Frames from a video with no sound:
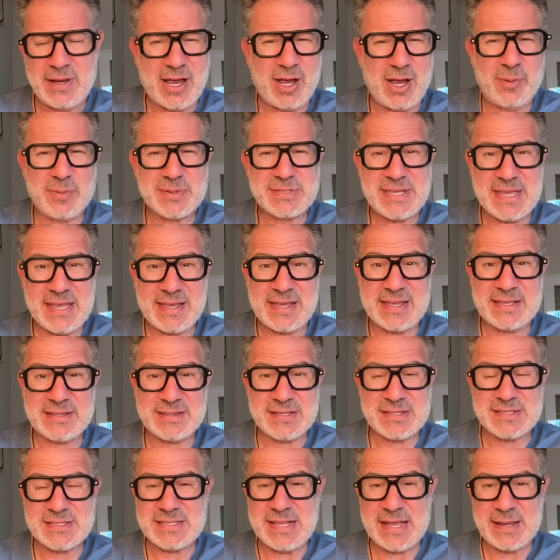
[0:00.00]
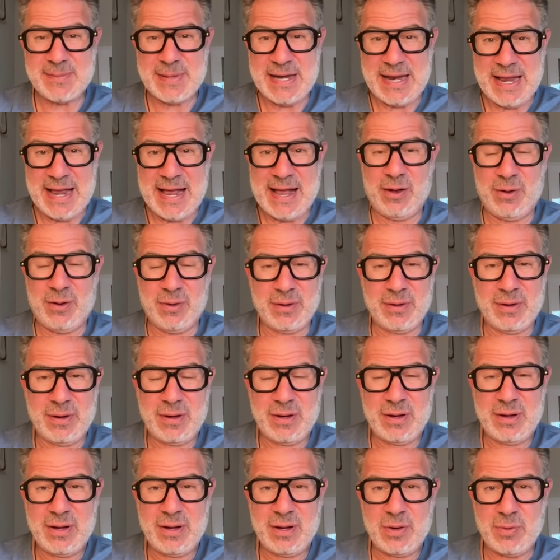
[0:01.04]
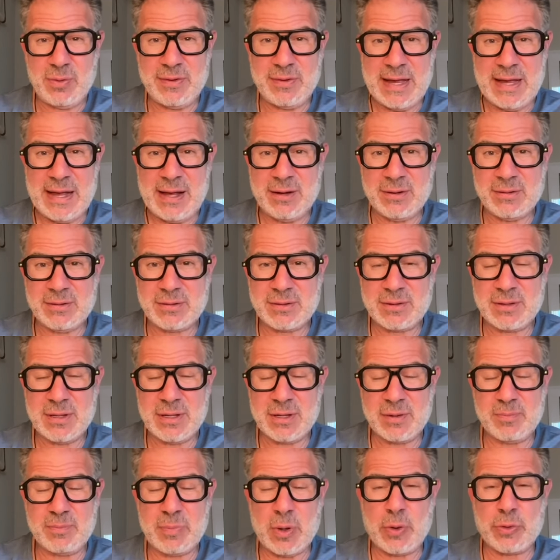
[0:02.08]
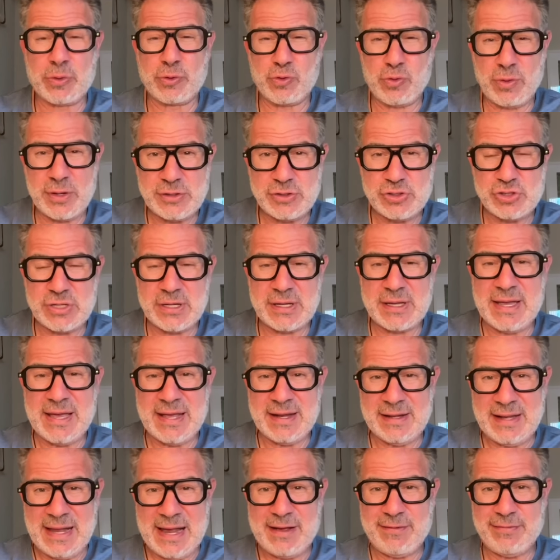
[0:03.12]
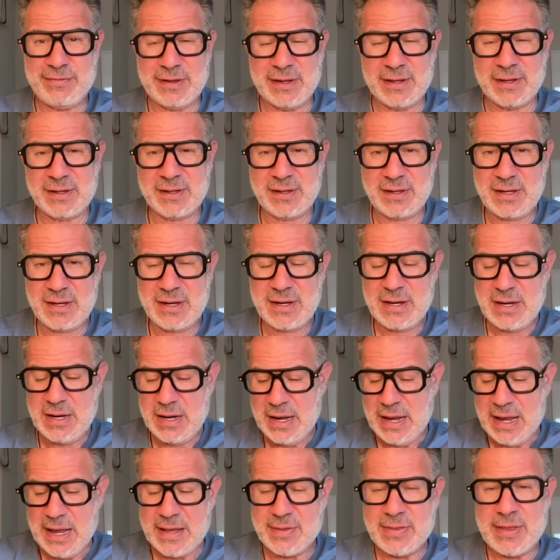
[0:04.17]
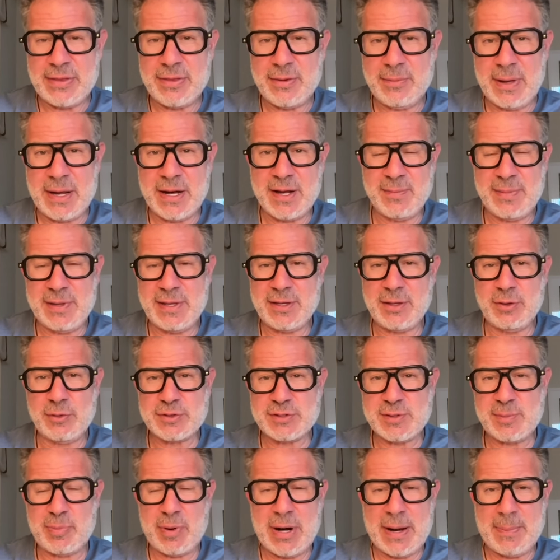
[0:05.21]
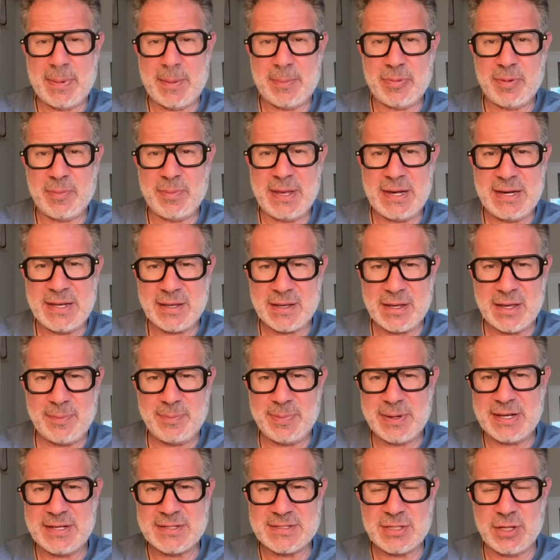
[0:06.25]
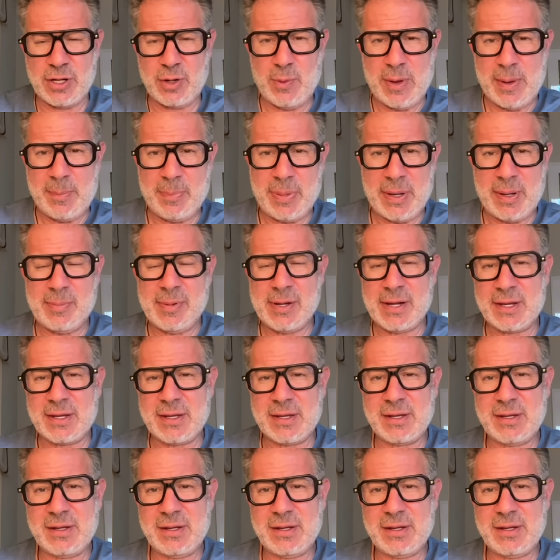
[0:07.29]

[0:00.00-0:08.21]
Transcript: I almost can't get this statement out without both cringing and laughing. And then the money being used to prop up the media company until it went public.